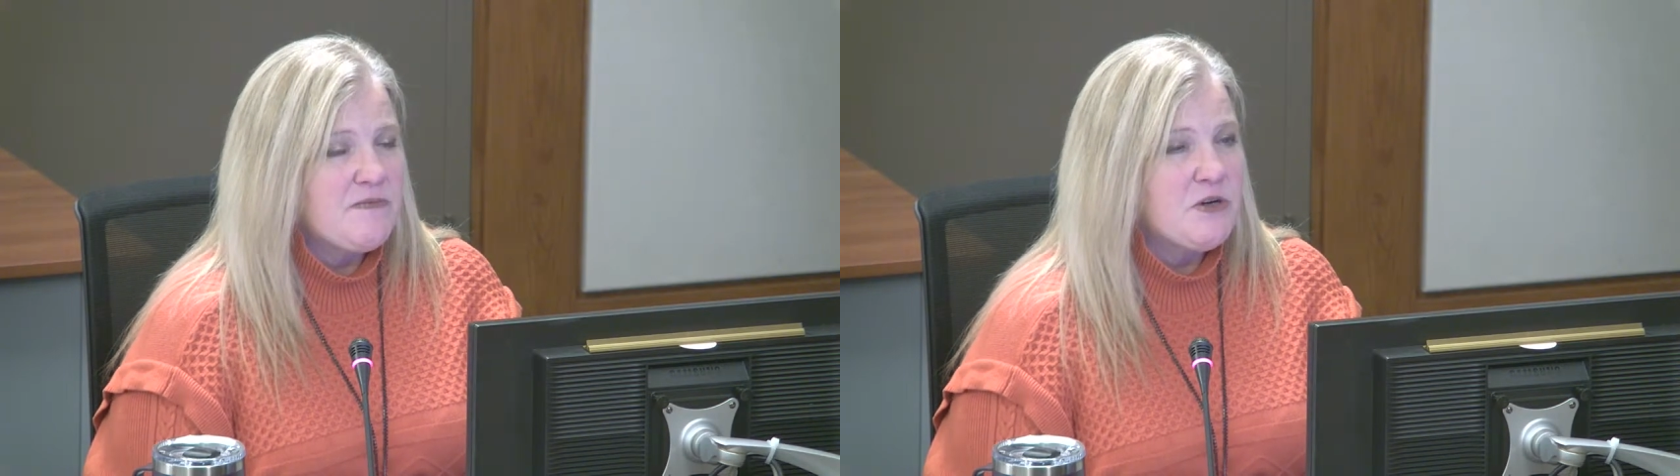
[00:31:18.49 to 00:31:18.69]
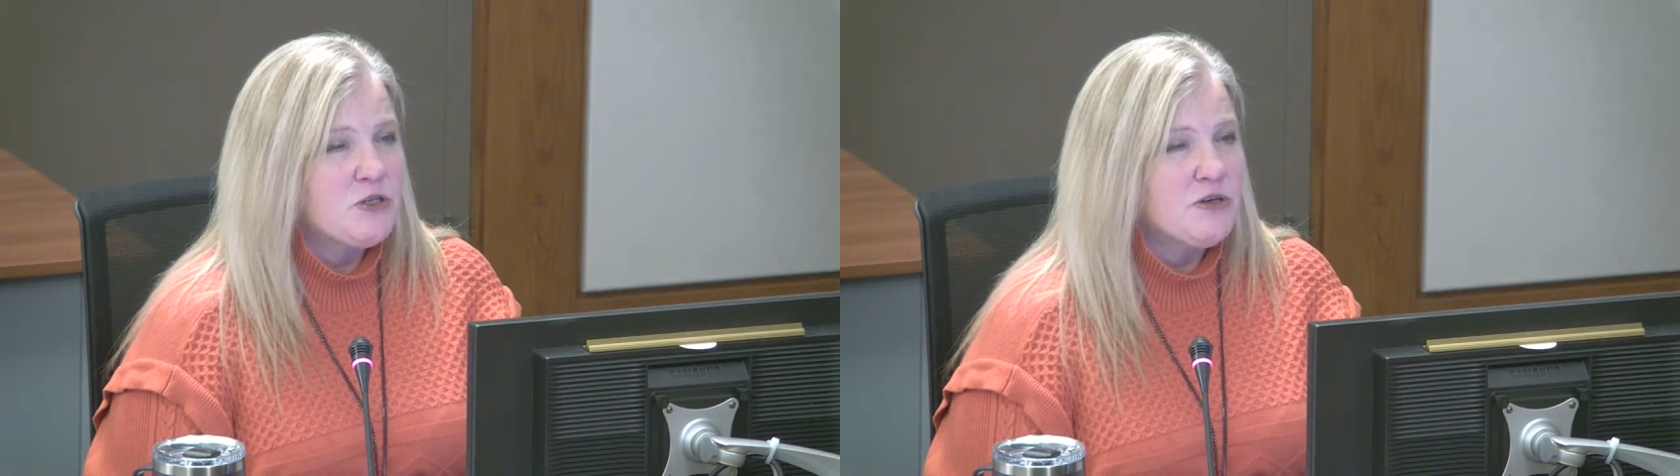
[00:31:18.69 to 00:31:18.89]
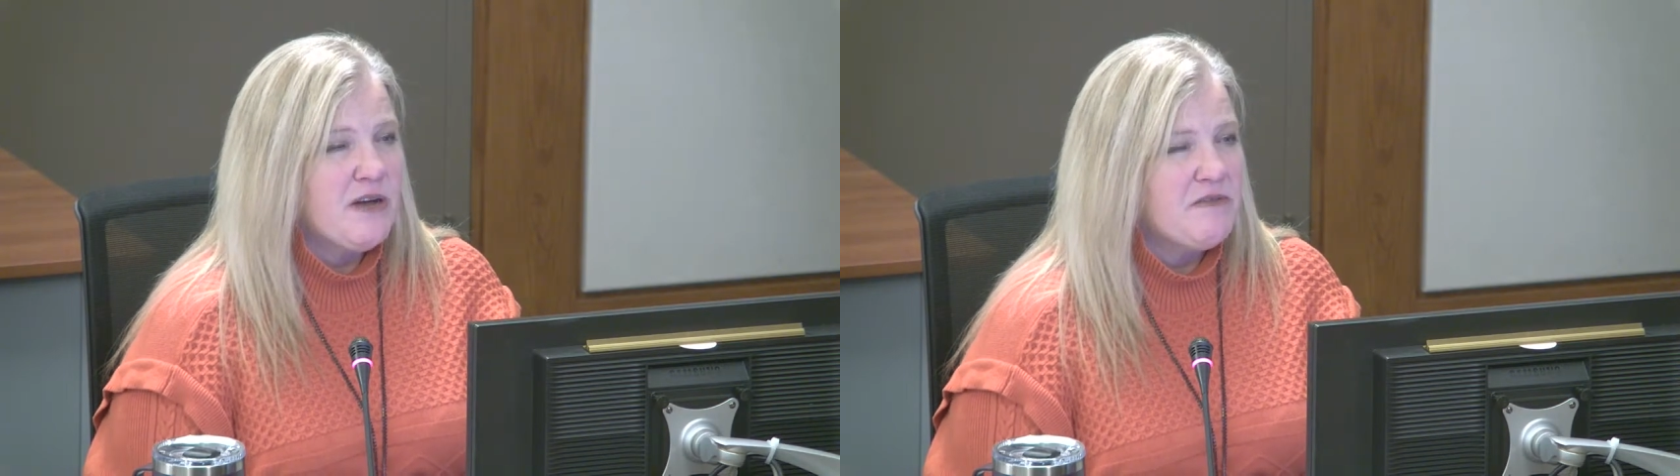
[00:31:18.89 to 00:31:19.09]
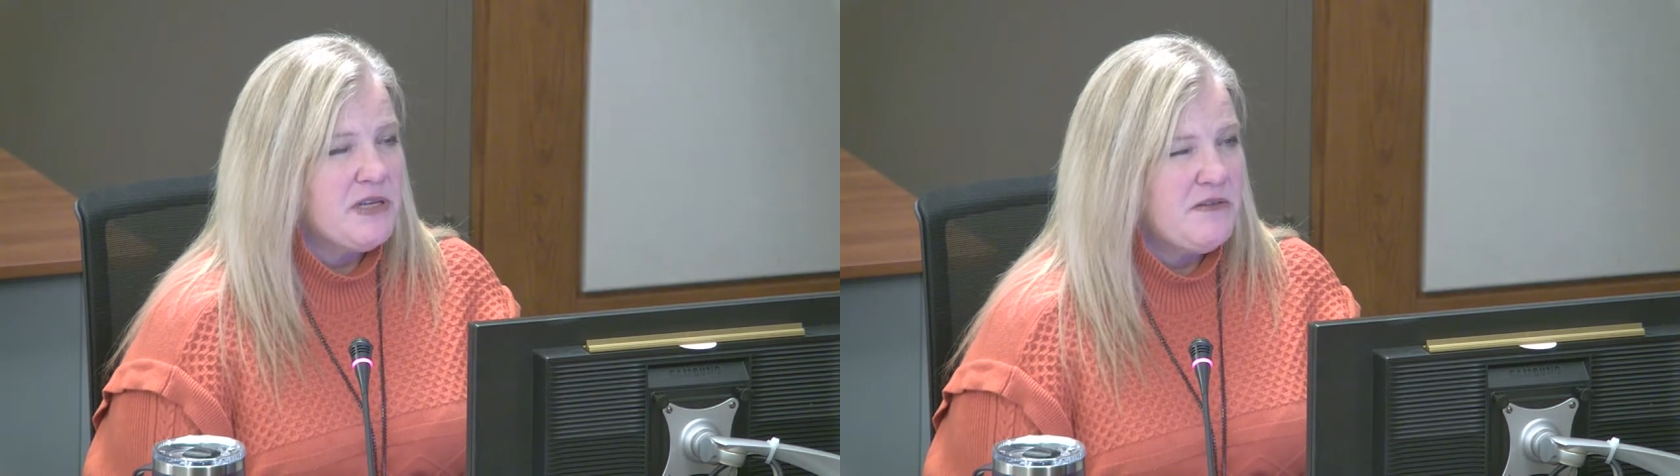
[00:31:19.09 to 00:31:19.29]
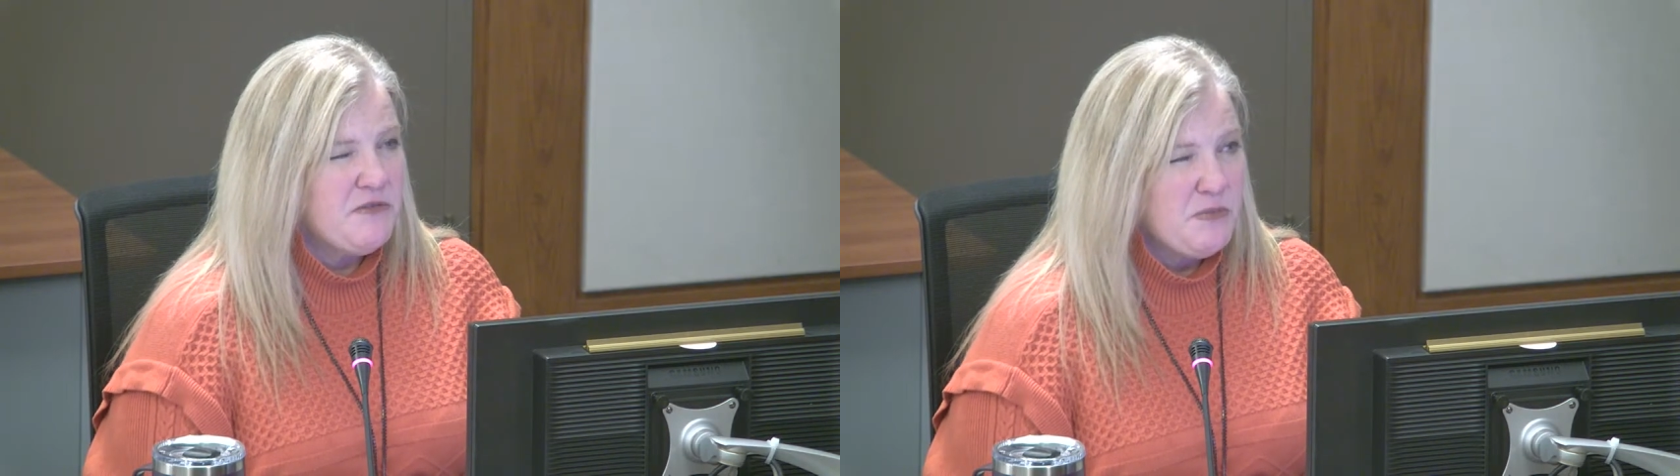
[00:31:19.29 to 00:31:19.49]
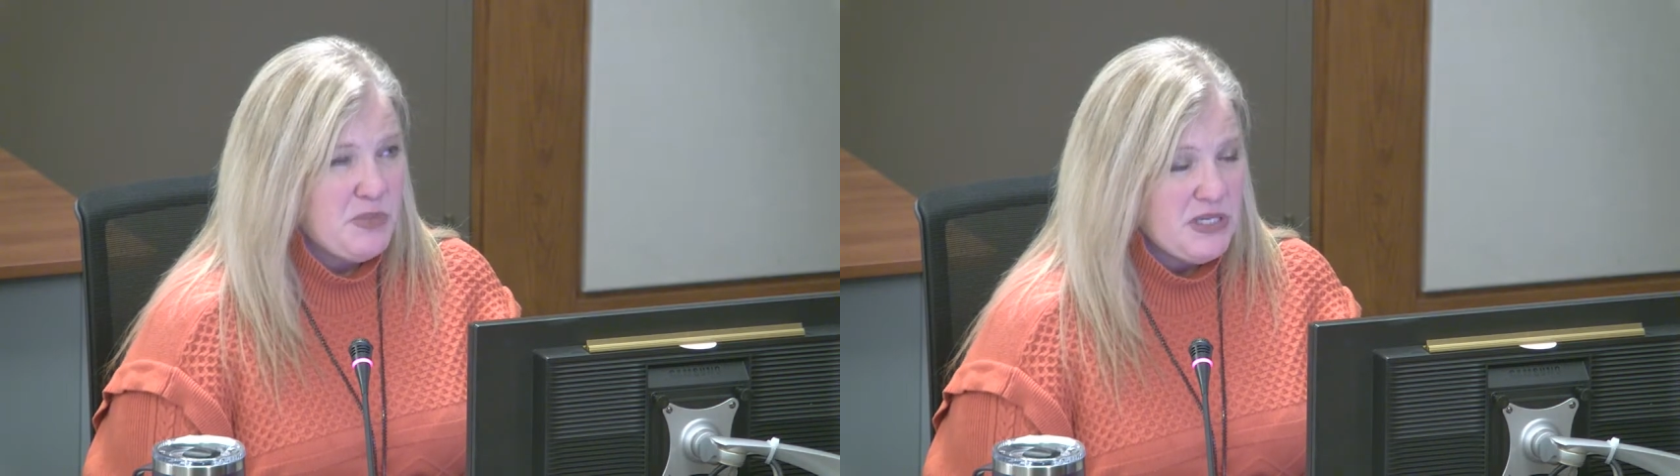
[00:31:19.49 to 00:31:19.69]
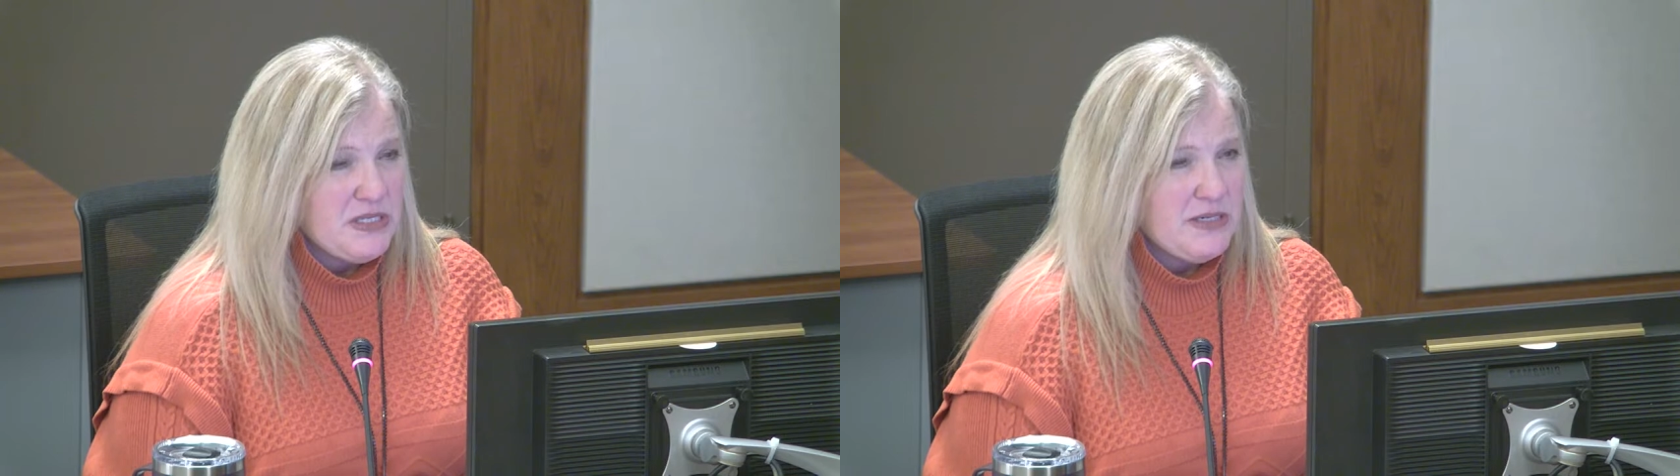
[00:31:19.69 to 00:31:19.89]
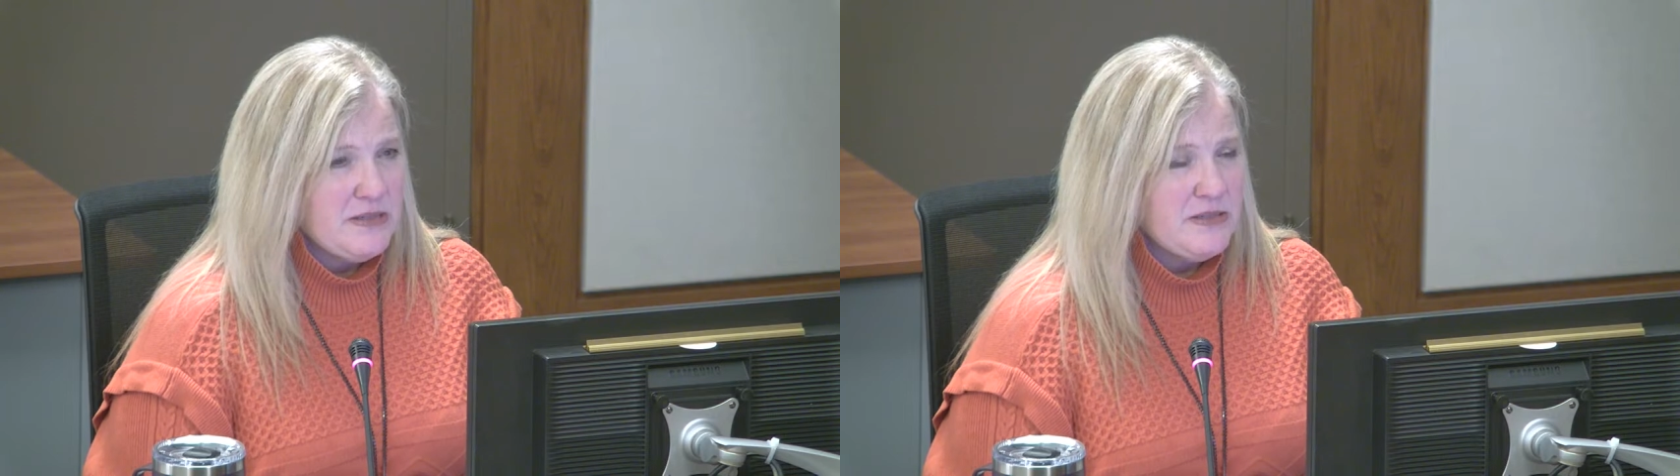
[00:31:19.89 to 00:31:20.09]
If you're traveling for
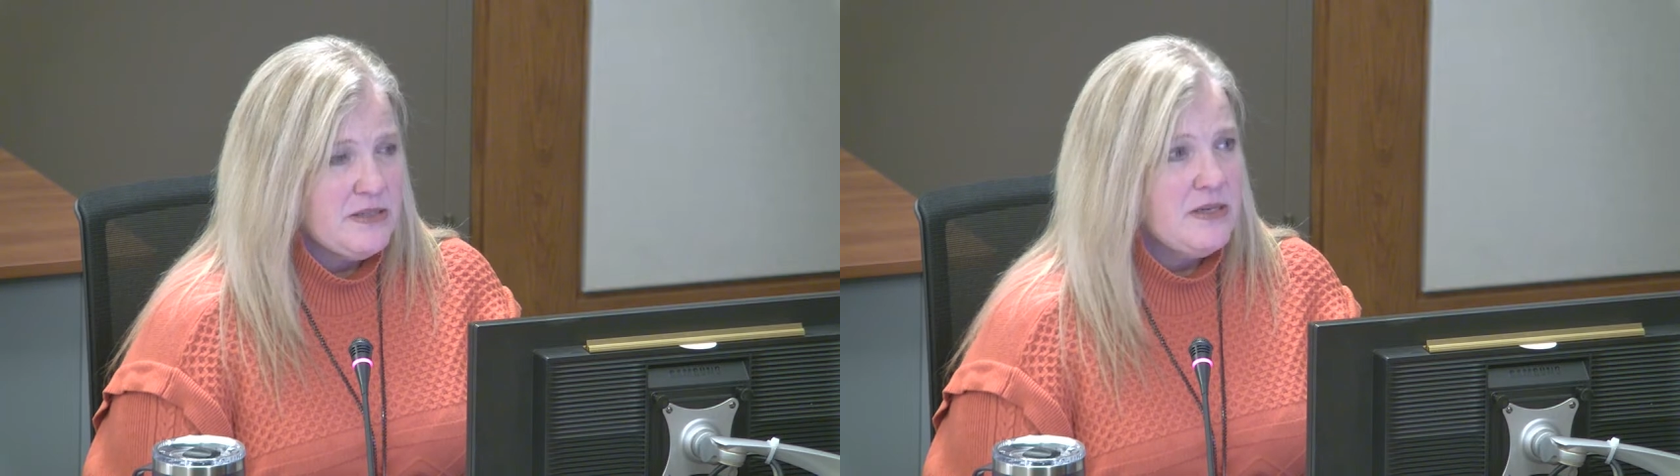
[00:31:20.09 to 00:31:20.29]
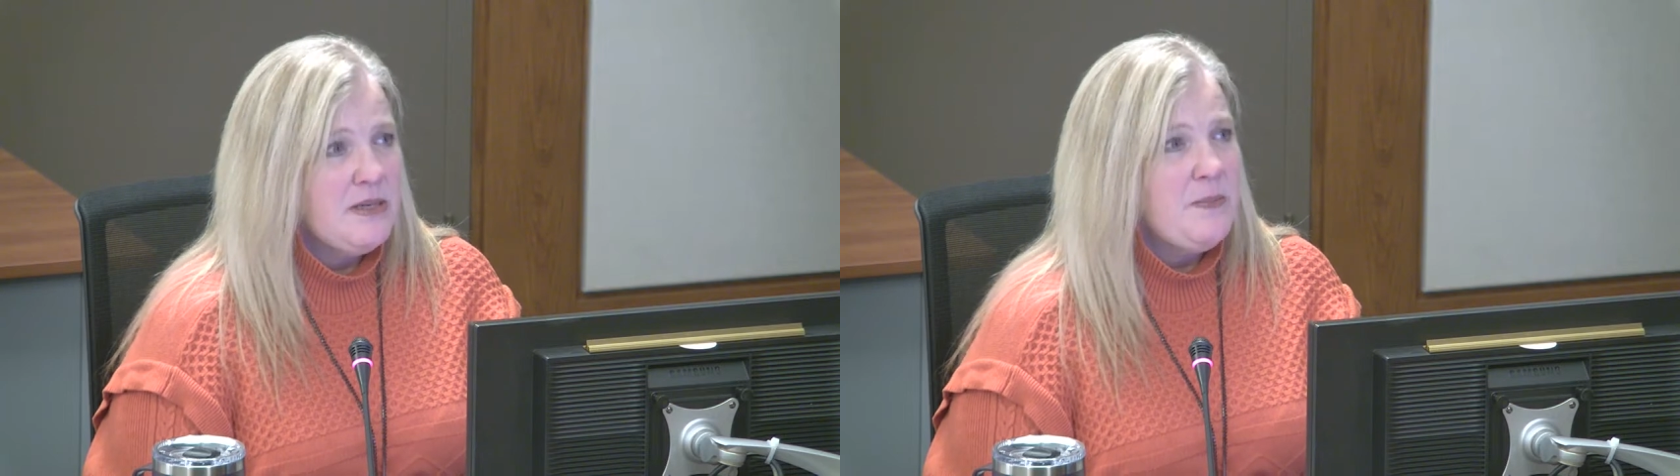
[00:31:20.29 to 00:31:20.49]
business,